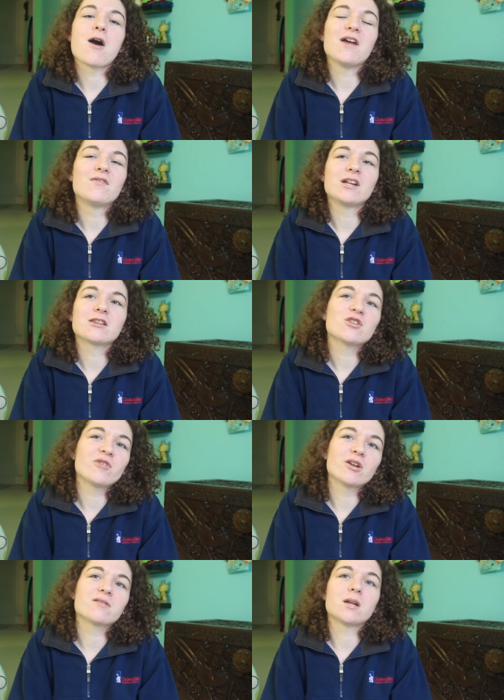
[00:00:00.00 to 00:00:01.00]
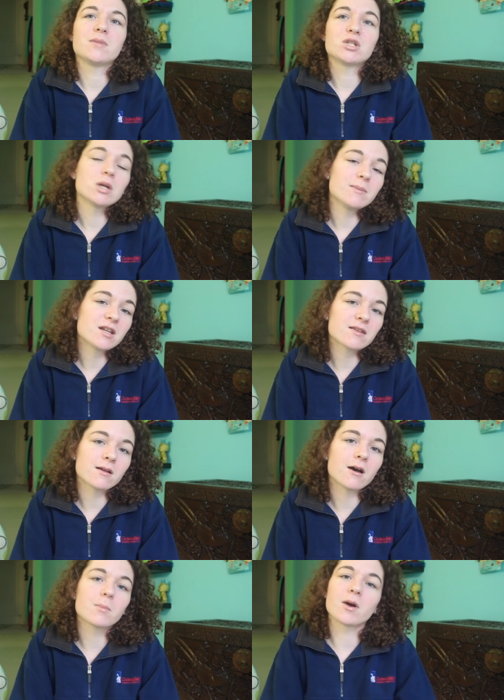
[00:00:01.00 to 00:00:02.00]
I feel like this video is going to be 20 minutes
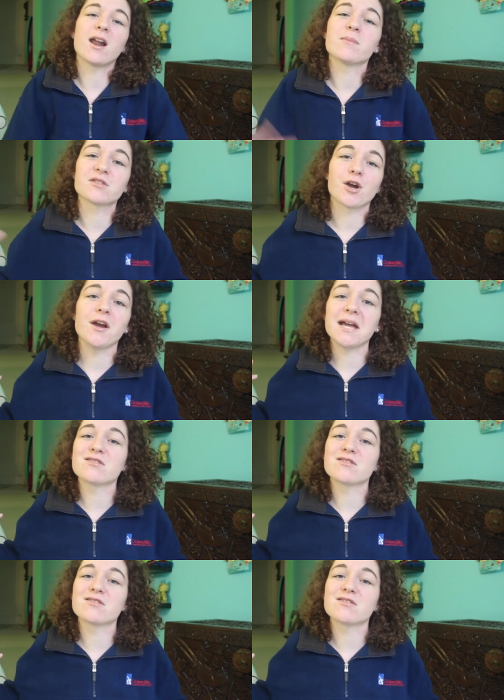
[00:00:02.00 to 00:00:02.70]
long, but I'm sorry.